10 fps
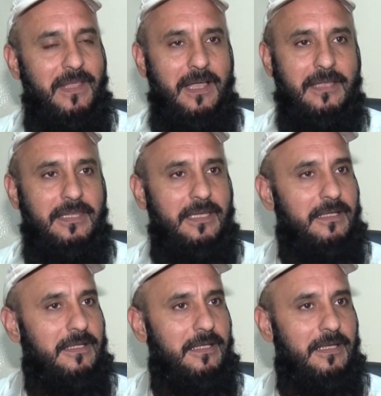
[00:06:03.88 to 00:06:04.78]
I
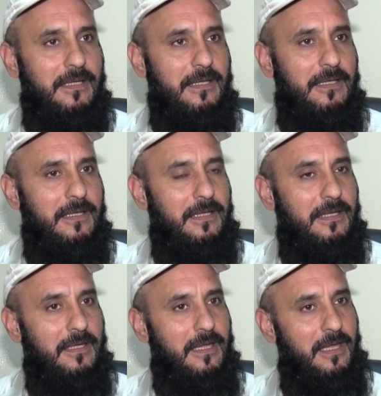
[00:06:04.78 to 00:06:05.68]
think,
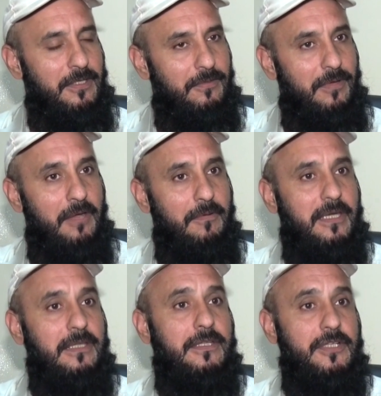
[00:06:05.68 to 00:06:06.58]
you know, I
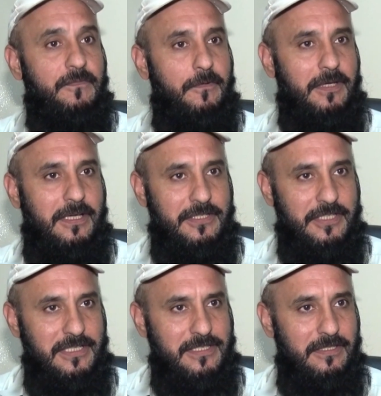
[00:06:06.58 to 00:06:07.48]
work in 34
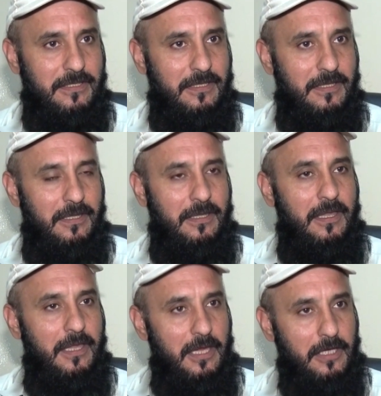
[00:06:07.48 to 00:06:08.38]
countries,
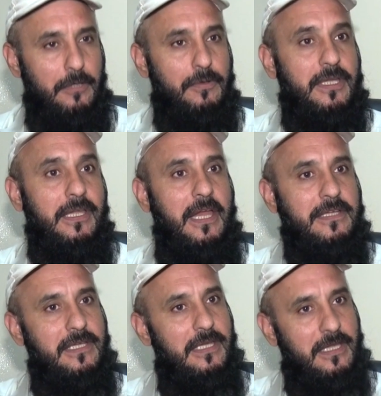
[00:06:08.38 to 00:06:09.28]
mm-hmm. including
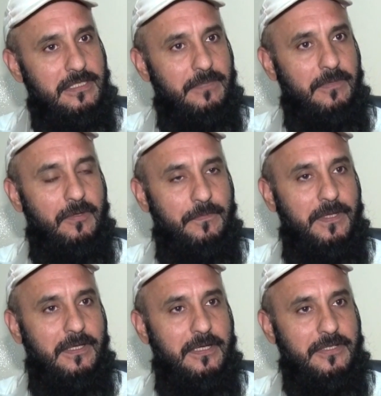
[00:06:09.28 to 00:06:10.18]
Italy and some
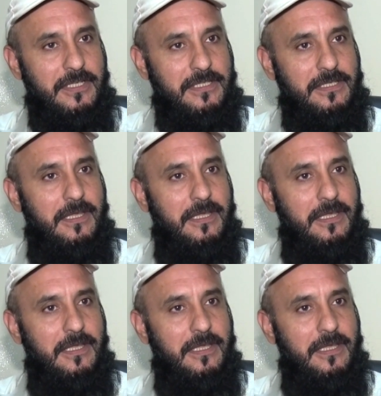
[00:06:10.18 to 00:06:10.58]
European countries.